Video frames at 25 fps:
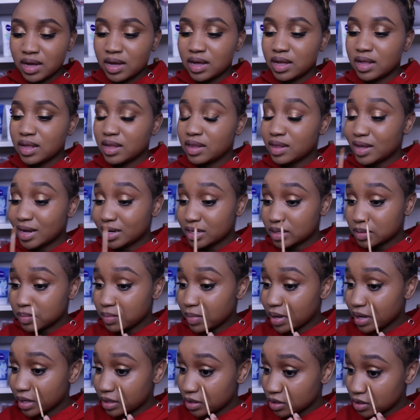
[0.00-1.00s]
that
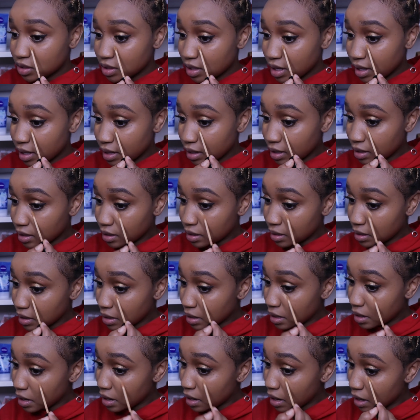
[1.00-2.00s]
much, like
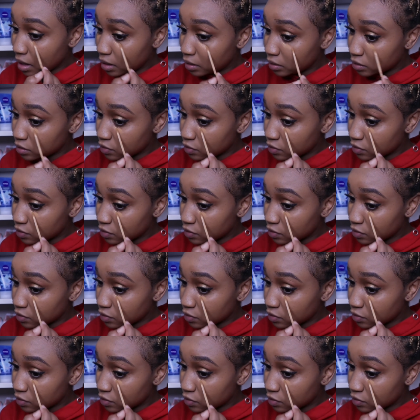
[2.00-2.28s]
a lot